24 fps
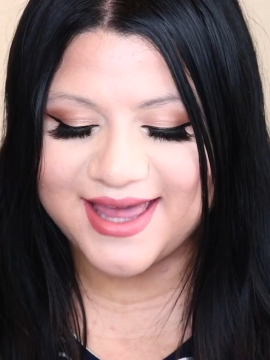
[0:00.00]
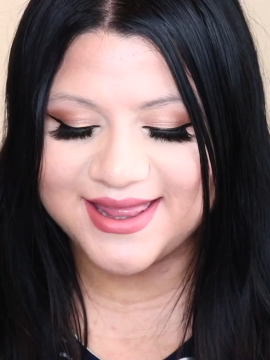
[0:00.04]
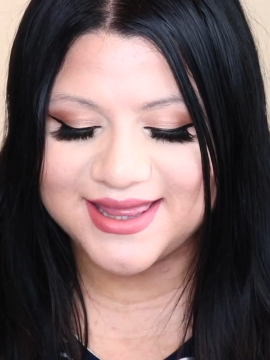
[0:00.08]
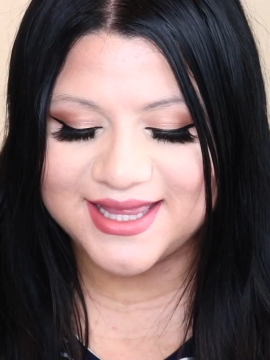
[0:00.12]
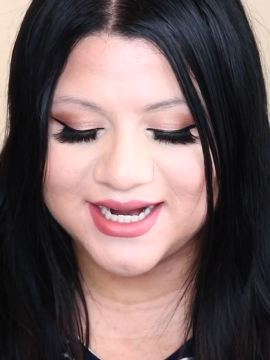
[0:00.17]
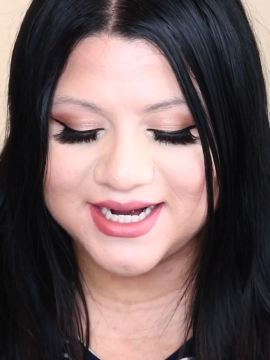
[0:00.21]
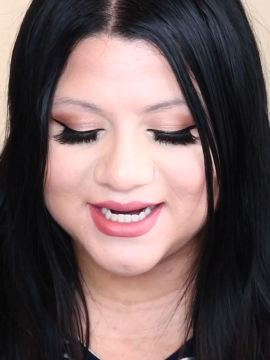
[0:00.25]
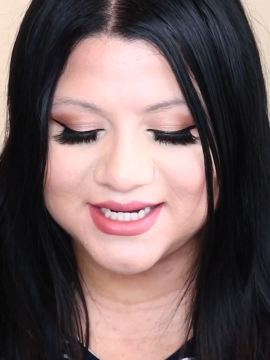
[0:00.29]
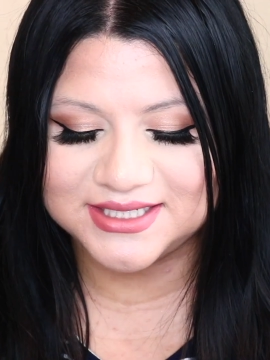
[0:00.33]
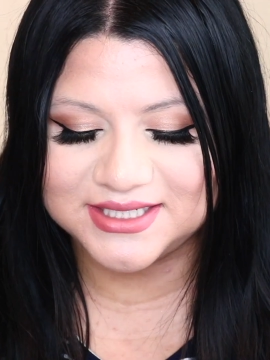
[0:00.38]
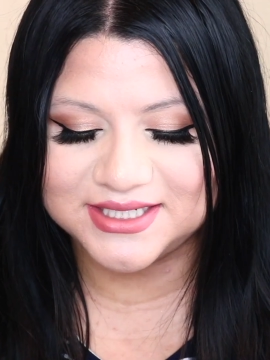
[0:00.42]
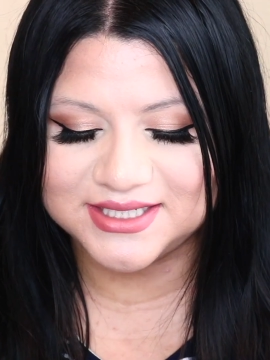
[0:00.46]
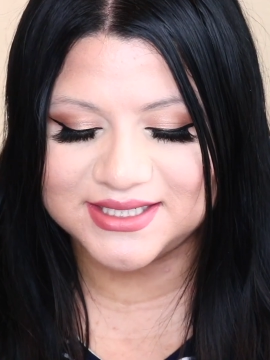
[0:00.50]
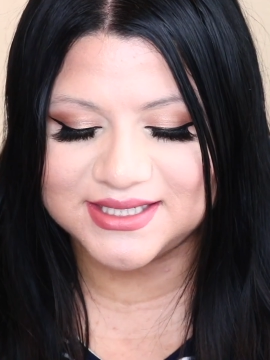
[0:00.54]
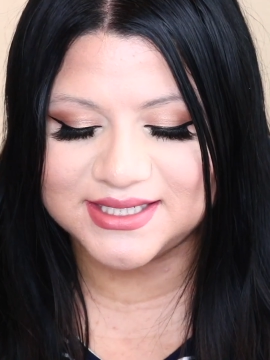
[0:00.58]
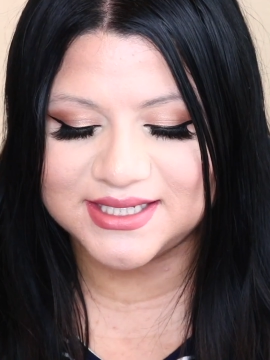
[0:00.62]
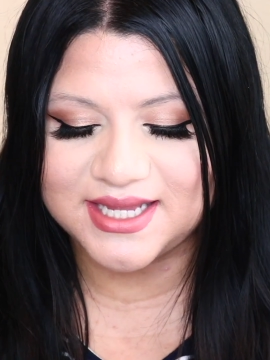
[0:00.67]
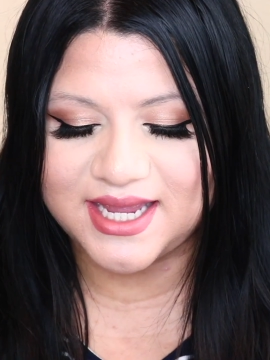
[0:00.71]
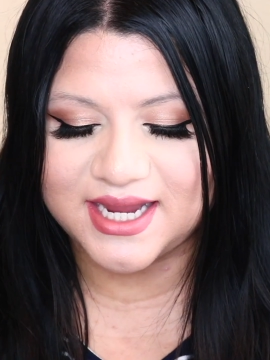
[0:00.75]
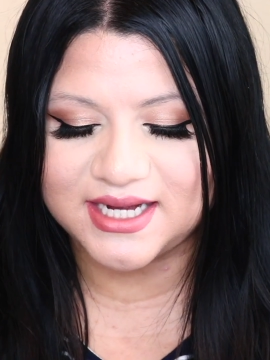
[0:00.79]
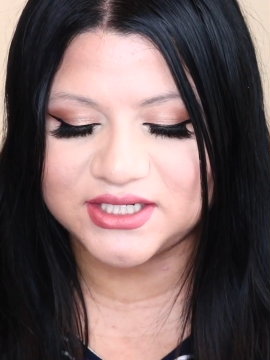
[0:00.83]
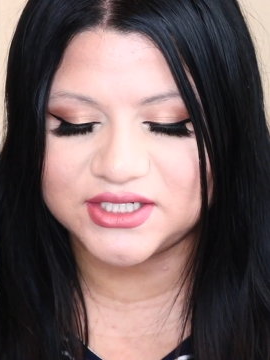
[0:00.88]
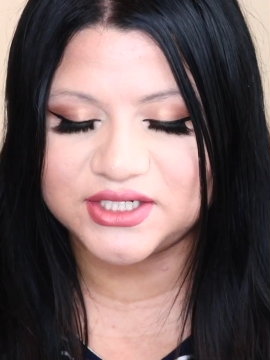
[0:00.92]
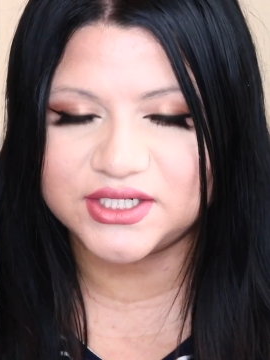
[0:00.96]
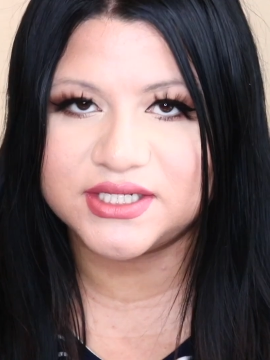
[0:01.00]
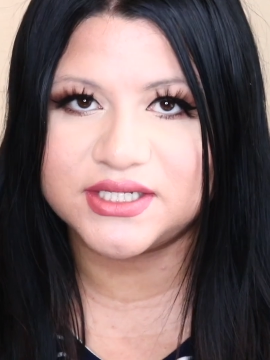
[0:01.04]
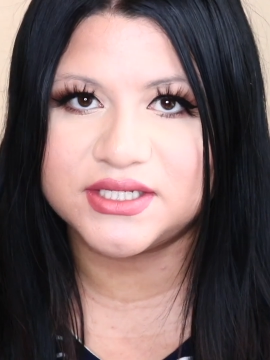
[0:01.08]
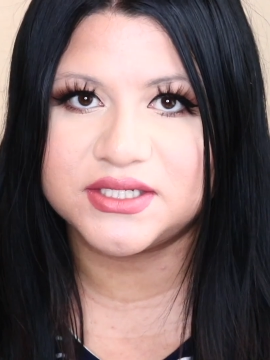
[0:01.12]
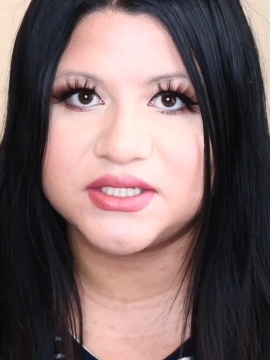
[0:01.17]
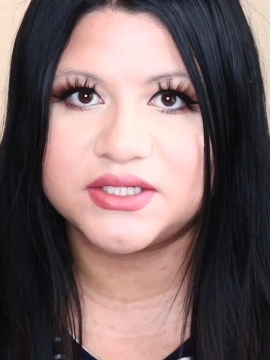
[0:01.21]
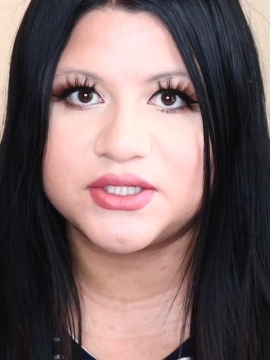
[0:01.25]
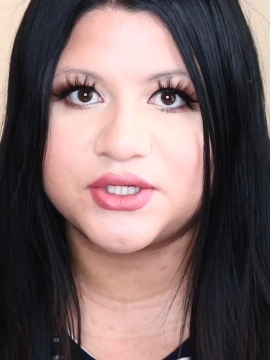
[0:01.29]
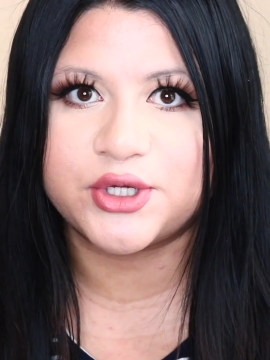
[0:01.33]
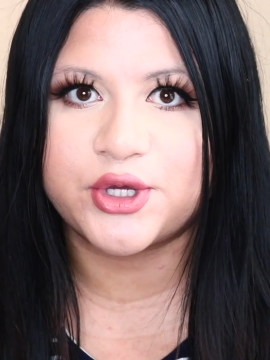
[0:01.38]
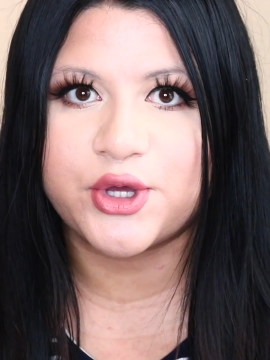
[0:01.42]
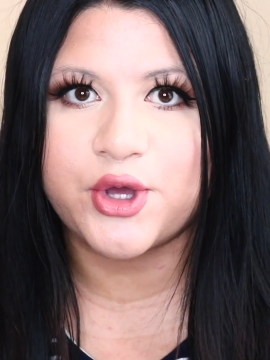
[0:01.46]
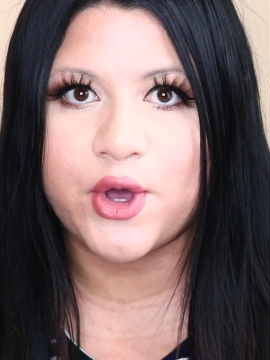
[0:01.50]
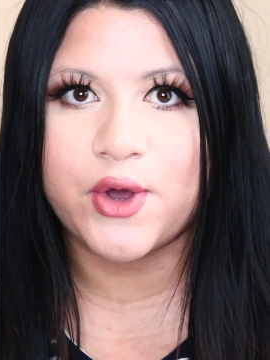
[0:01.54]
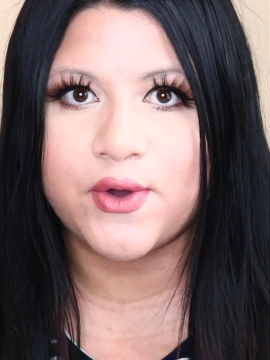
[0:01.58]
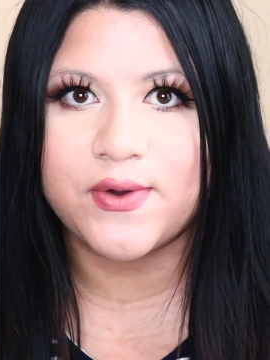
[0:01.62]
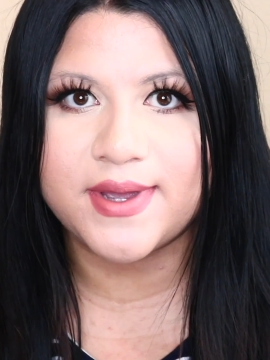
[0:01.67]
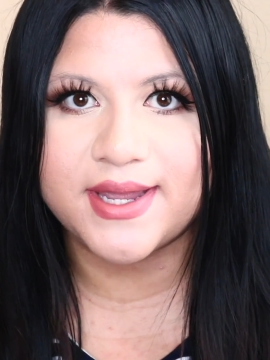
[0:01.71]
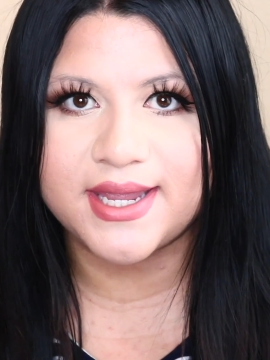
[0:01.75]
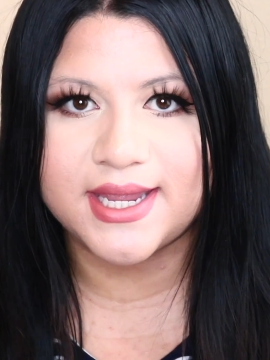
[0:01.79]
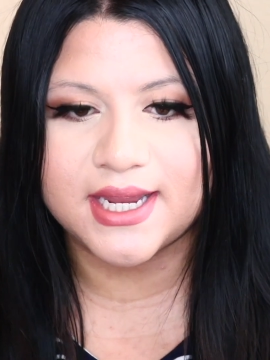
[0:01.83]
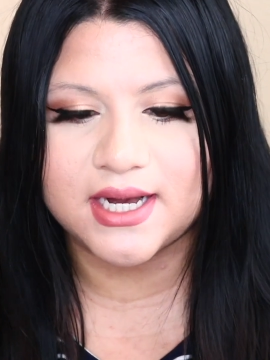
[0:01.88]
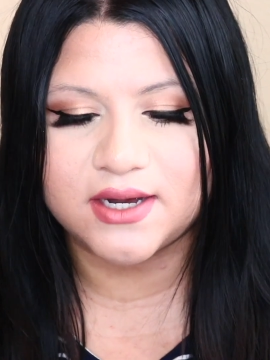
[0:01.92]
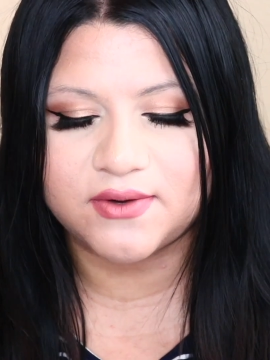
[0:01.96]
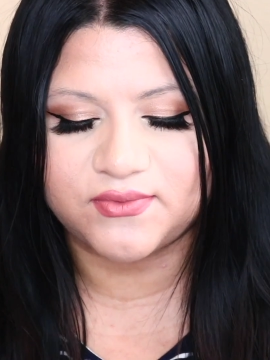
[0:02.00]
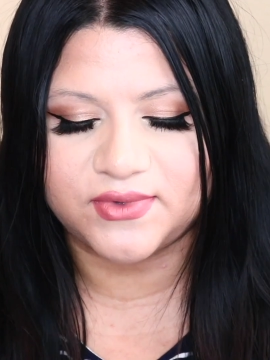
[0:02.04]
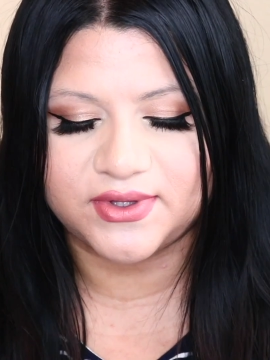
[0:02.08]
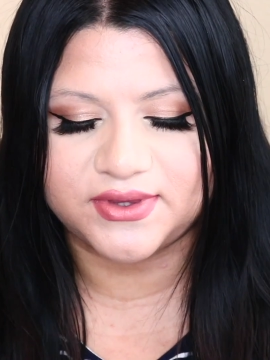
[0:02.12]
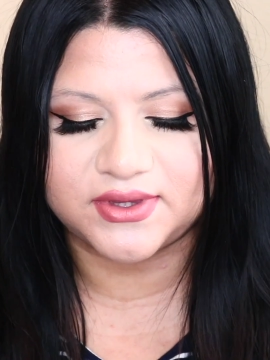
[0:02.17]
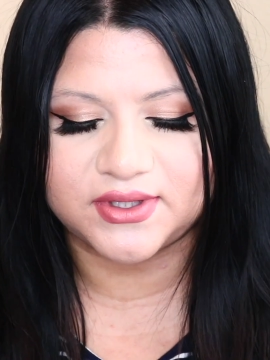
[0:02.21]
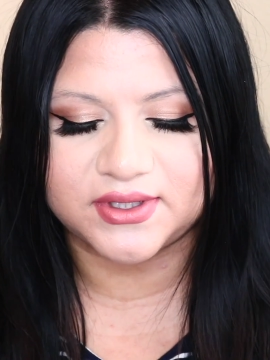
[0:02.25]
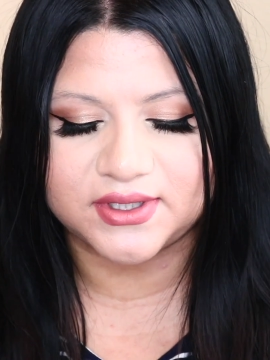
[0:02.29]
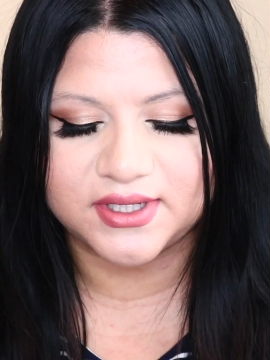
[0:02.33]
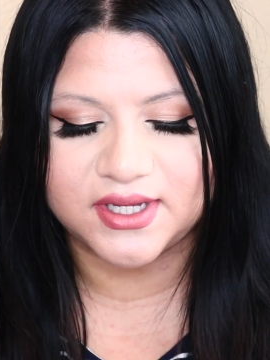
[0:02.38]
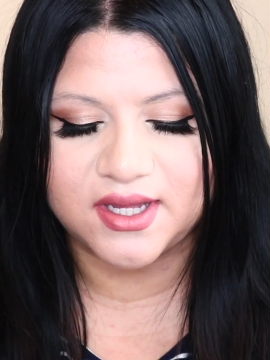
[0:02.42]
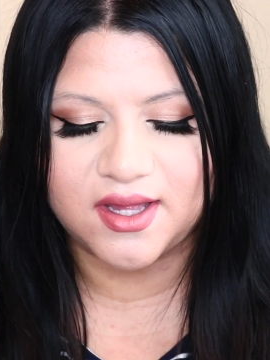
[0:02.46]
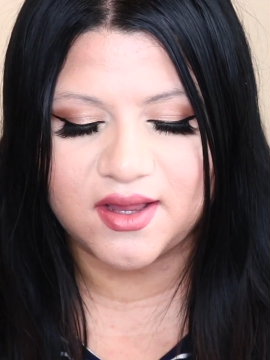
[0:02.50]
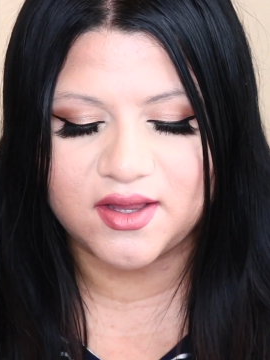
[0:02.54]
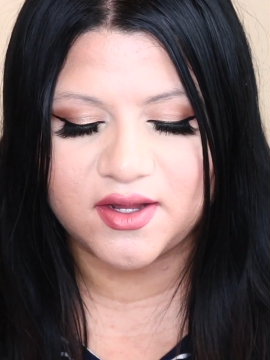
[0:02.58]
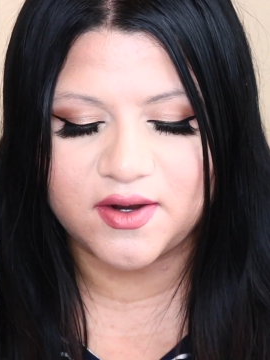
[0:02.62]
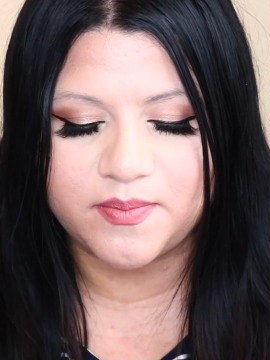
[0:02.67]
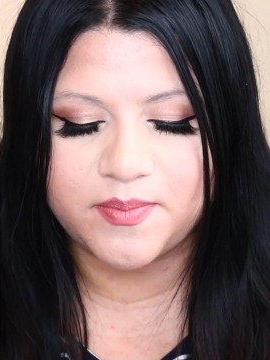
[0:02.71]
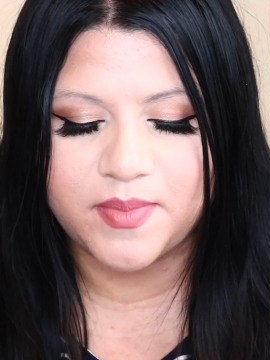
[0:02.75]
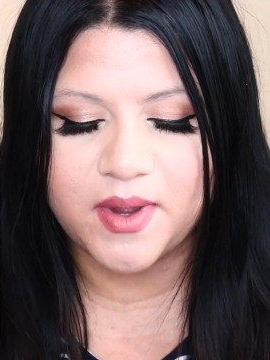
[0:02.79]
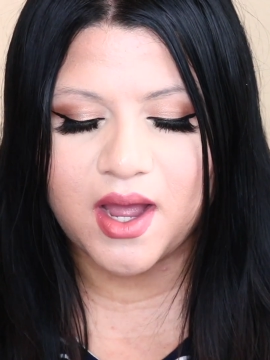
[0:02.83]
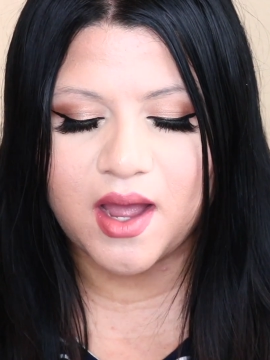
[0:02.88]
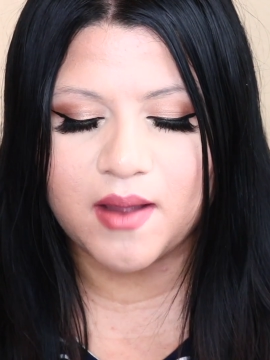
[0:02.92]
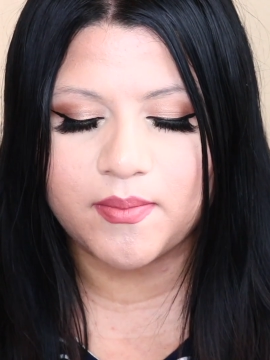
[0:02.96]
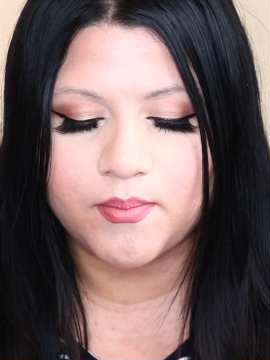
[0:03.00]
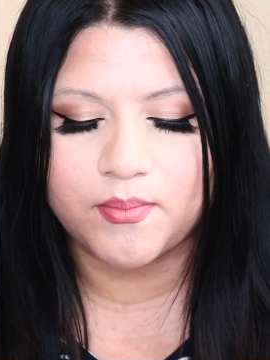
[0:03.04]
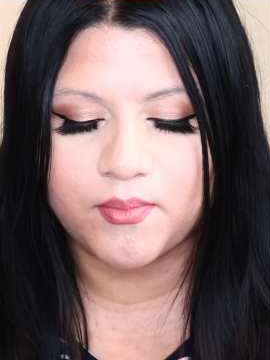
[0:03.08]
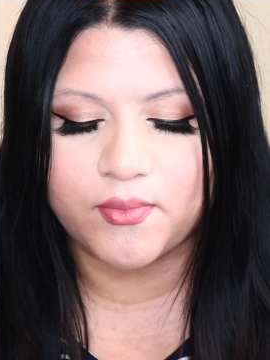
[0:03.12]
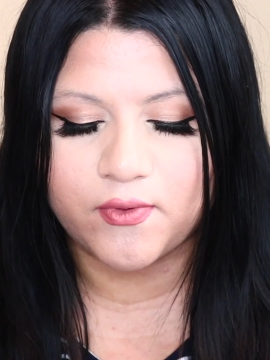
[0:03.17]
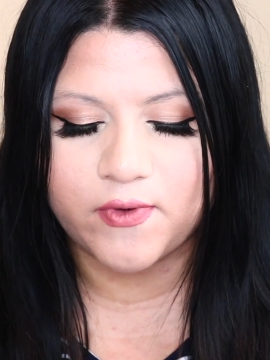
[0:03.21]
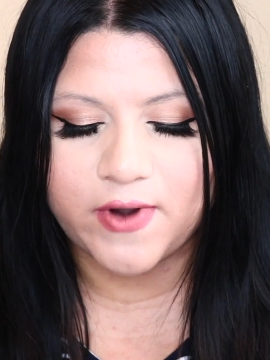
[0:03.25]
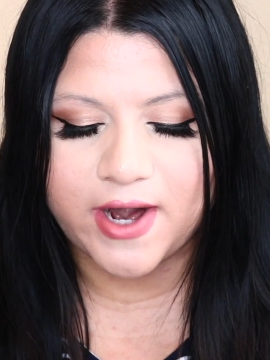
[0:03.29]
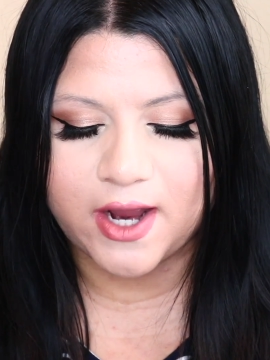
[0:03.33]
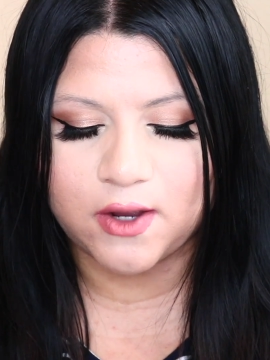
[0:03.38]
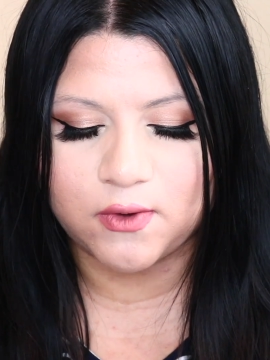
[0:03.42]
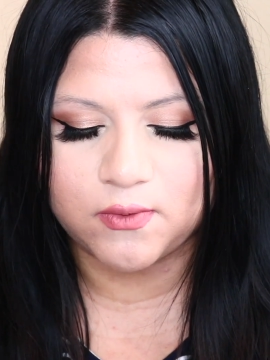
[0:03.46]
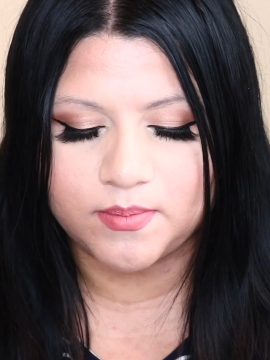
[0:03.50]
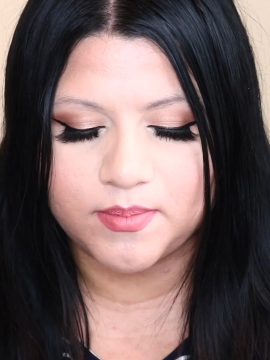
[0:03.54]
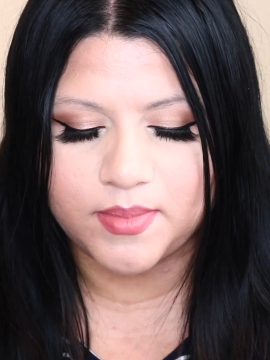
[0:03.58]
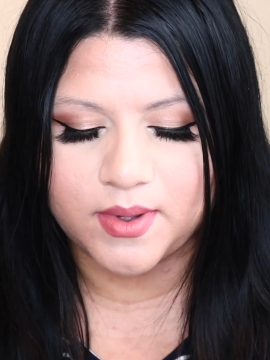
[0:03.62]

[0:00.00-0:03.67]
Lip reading: And then I just like to go in with the Colourpop Brow